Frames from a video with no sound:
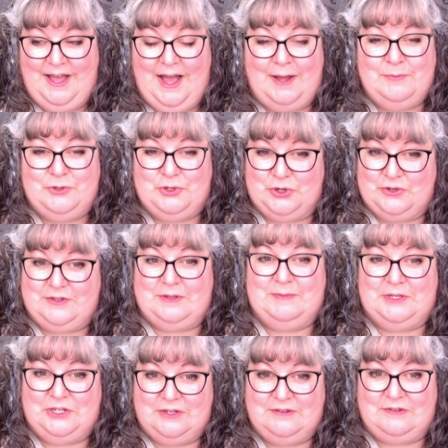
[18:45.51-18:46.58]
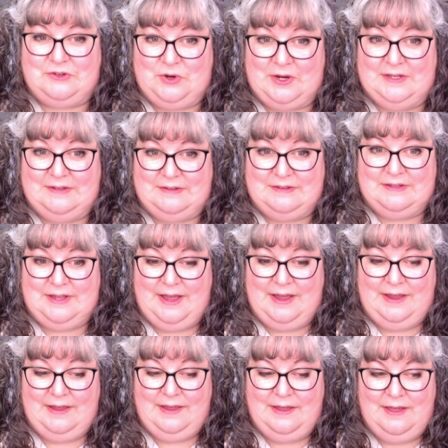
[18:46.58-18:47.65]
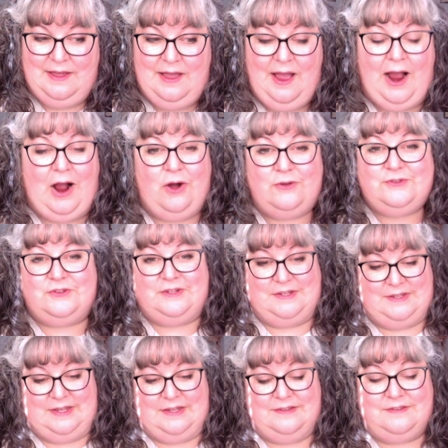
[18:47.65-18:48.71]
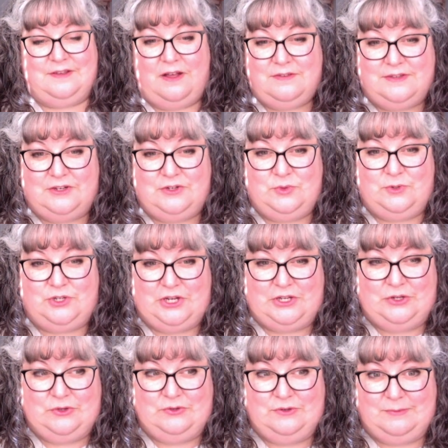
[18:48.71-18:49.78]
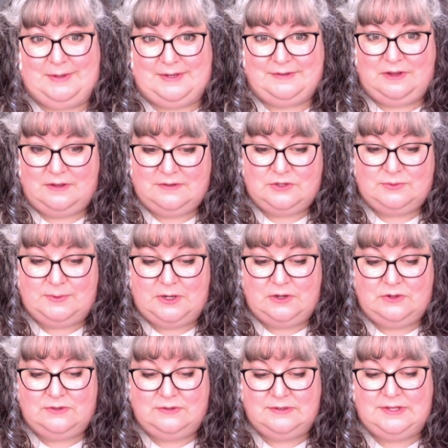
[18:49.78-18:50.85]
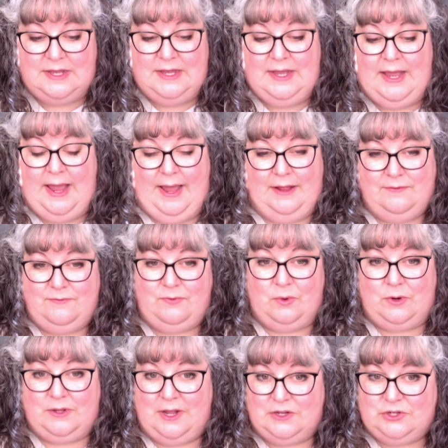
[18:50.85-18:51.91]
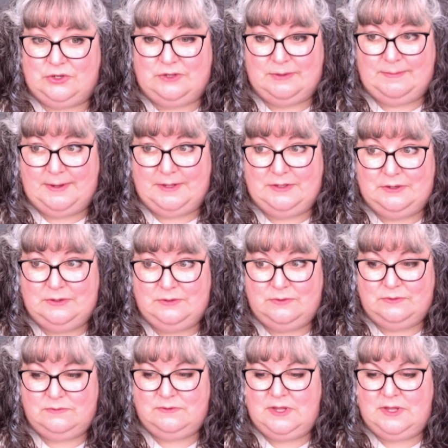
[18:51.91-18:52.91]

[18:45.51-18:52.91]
I'm sure it's going to be just as crazy today. I also need to get sausage, which I use to make sausage balls, and for a nacho dip I do.